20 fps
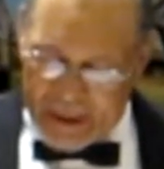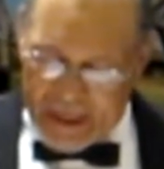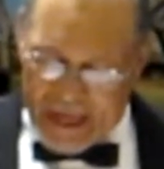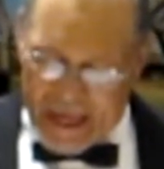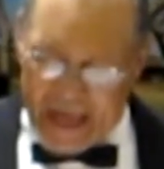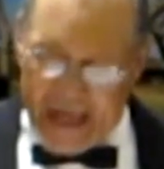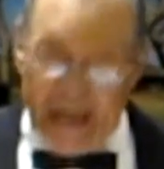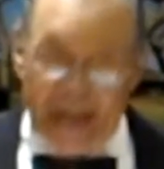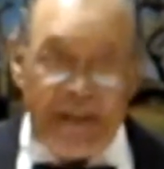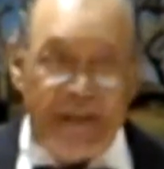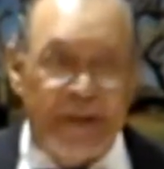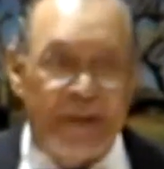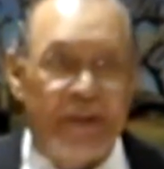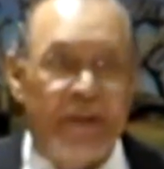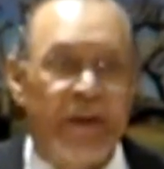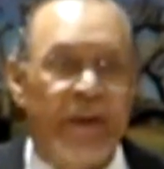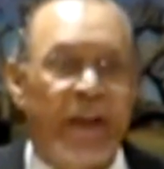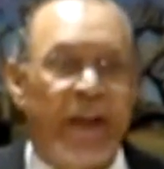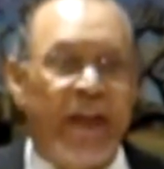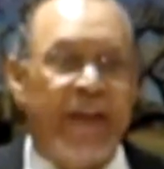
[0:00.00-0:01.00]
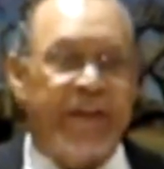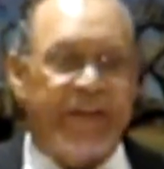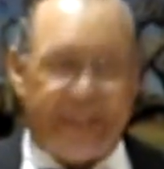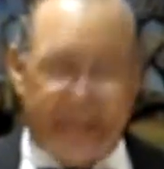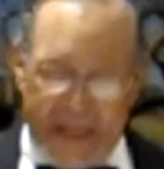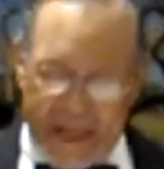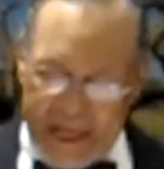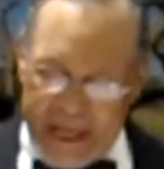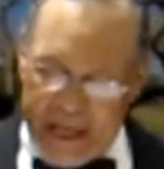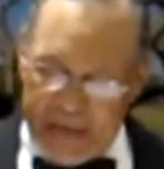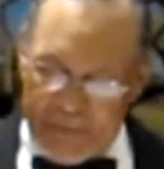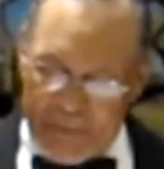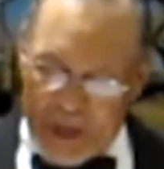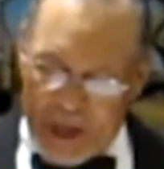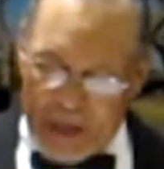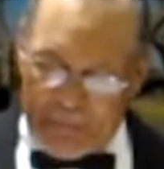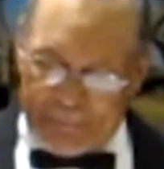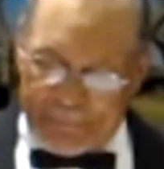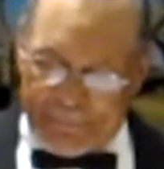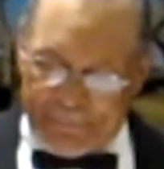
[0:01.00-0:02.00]
and it came
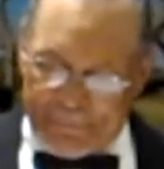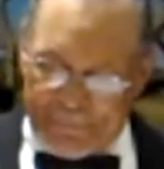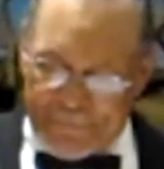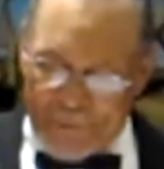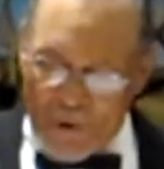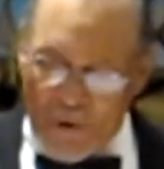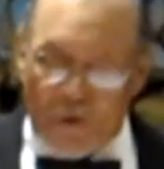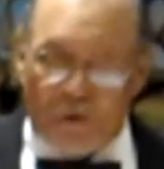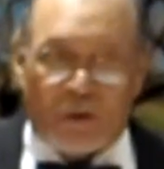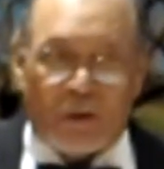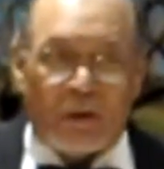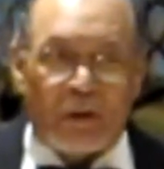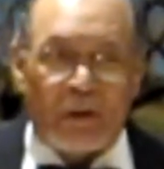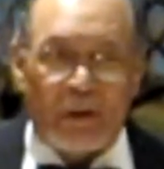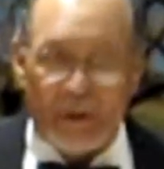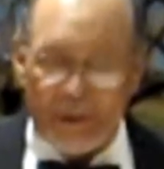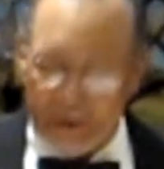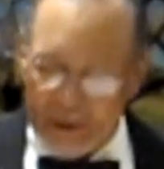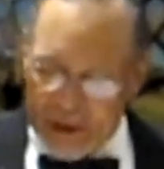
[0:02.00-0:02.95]
up full